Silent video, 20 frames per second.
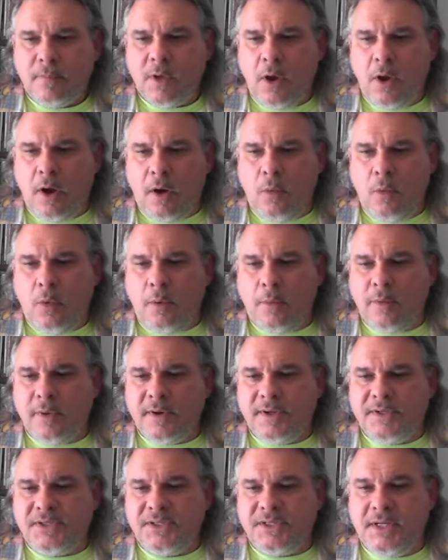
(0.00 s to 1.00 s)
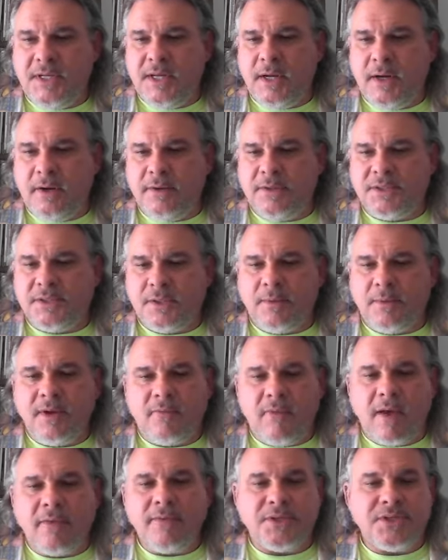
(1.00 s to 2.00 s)
what we're going to see here is something
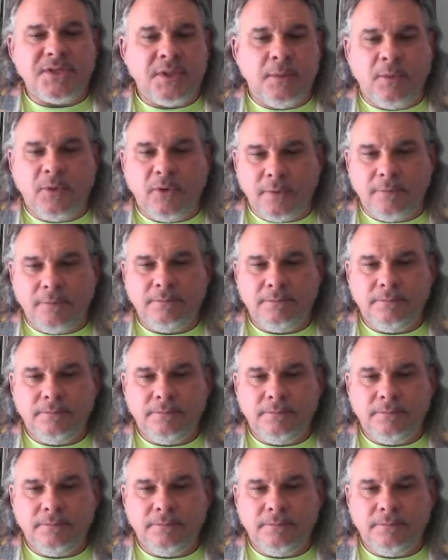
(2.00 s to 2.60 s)
rather similar.